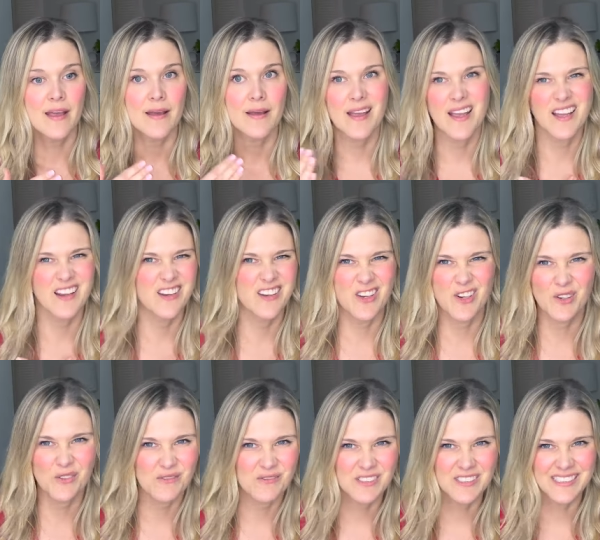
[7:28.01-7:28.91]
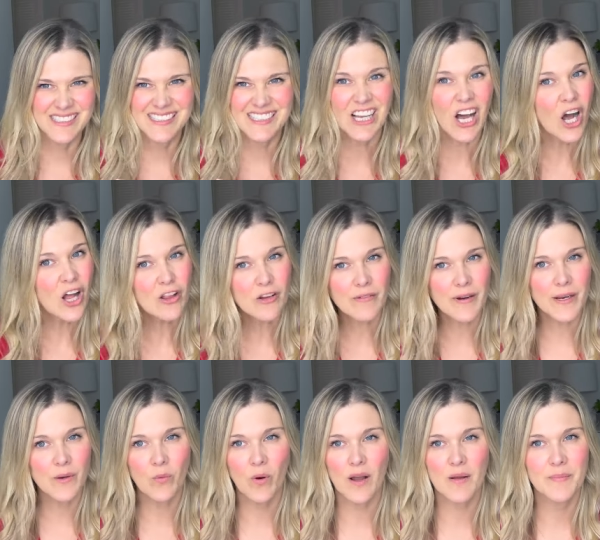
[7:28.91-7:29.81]
and you don't really
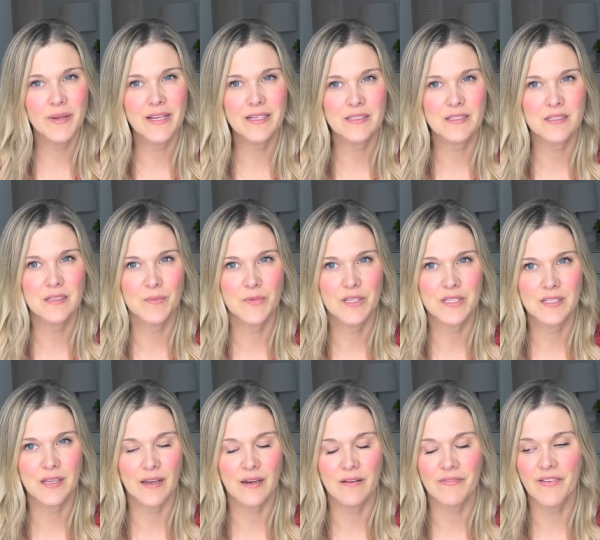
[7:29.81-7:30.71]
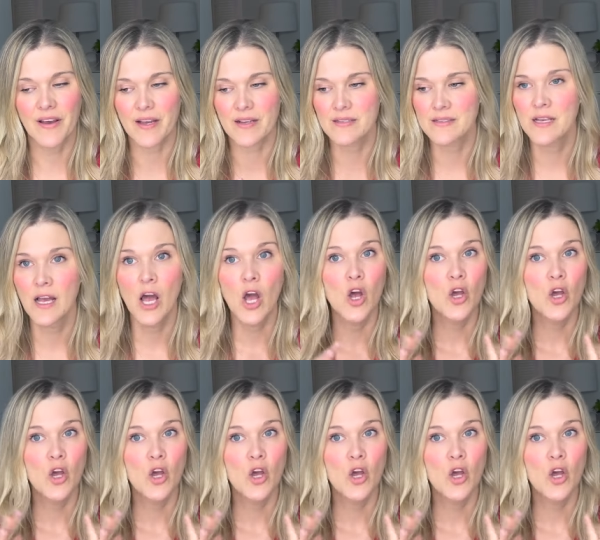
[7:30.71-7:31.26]
tolerate one because of some of the side effects,